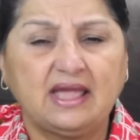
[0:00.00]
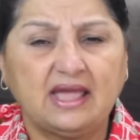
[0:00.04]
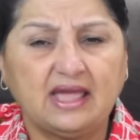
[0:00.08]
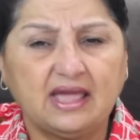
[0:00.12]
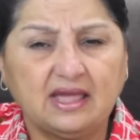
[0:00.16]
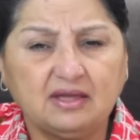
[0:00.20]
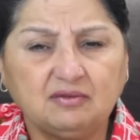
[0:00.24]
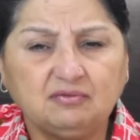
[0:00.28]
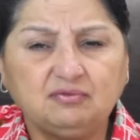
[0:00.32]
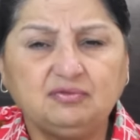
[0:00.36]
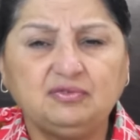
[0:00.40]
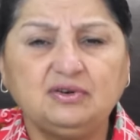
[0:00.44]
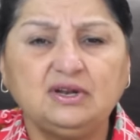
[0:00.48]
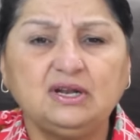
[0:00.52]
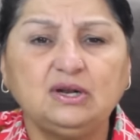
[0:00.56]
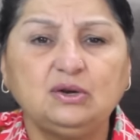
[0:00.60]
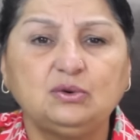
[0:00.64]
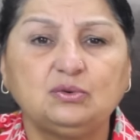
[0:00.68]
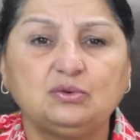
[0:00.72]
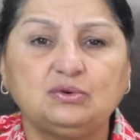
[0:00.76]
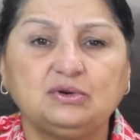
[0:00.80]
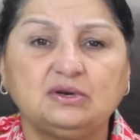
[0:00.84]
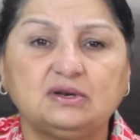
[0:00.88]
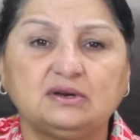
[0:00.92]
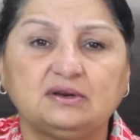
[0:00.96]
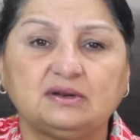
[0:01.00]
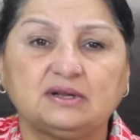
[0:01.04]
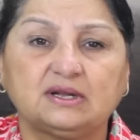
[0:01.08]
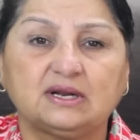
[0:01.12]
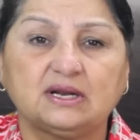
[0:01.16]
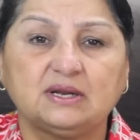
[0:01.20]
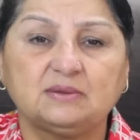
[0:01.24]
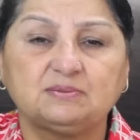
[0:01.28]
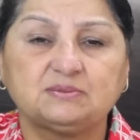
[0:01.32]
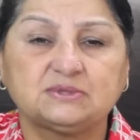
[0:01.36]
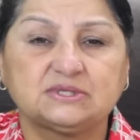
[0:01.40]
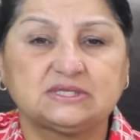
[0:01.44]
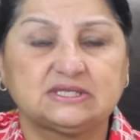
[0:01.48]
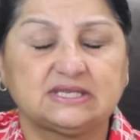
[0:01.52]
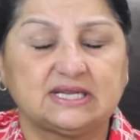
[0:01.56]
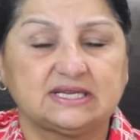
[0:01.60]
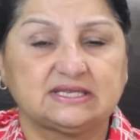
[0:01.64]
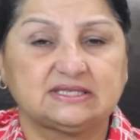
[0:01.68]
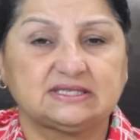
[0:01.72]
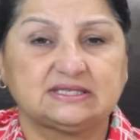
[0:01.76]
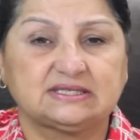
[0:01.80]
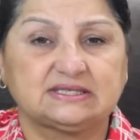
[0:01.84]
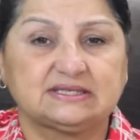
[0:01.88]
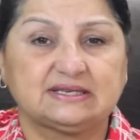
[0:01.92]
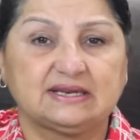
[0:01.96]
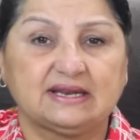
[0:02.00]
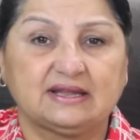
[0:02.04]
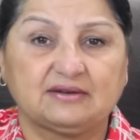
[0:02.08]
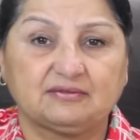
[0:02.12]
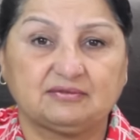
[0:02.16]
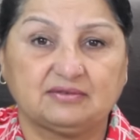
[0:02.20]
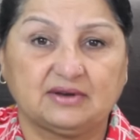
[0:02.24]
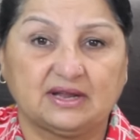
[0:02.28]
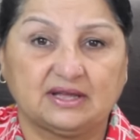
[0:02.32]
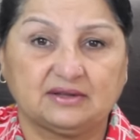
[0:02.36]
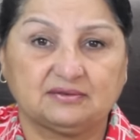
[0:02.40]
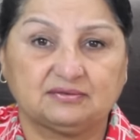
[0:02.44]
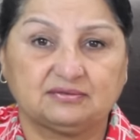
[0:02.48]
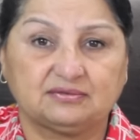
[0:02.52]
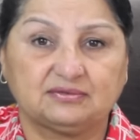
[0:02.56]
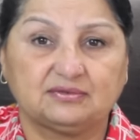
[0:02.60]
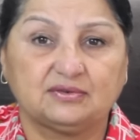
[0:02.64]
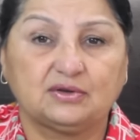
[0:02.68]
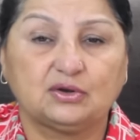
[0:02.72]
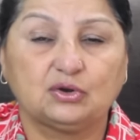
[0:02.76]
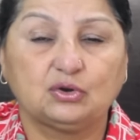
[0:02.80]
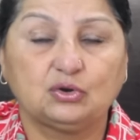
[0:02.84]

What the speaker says: Every lunar eclipse tests love life.